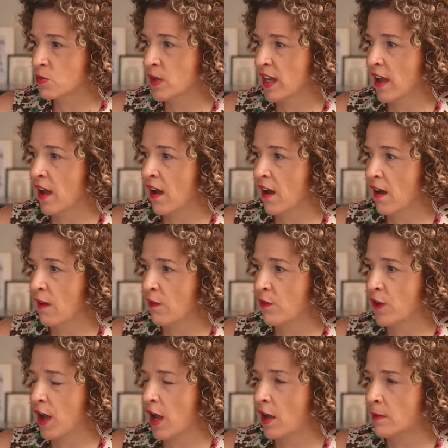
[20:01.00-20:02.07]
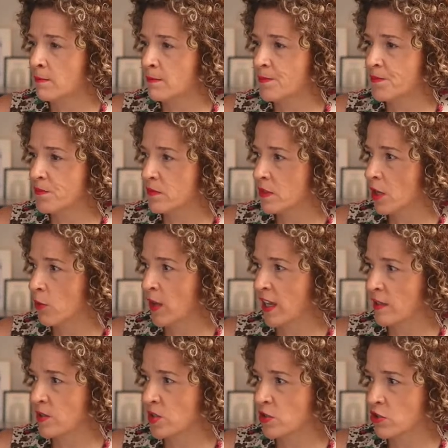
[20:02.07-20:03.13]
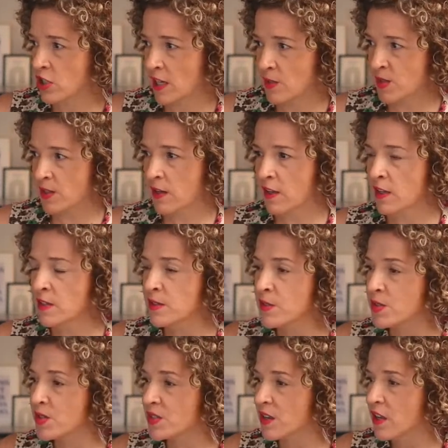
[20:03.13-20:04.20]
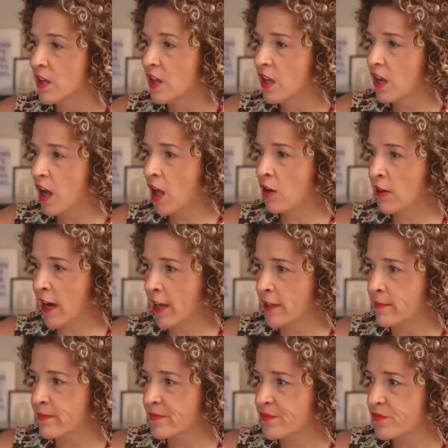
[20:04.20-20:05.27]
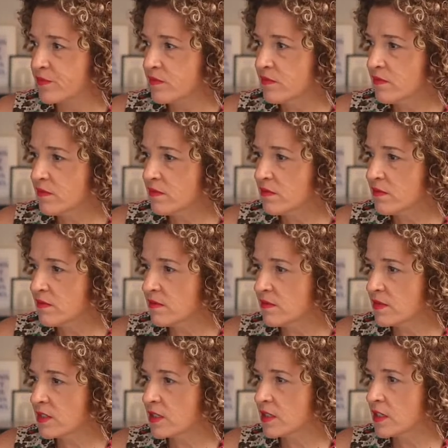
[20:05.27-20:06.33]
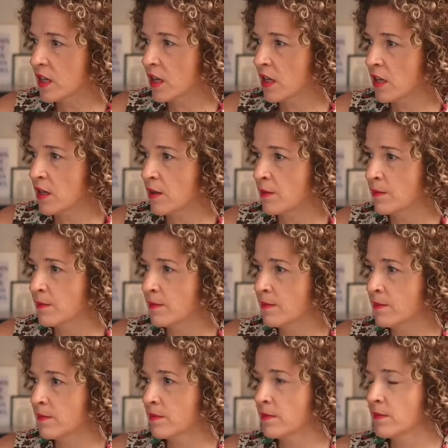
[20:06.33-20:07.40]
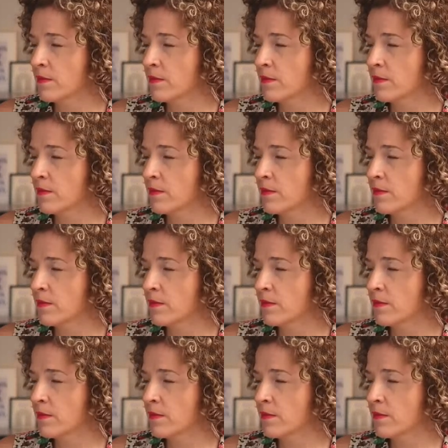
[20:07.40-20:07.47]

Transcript: do we have? Um, oh, we answered Jessica's. All right. Um,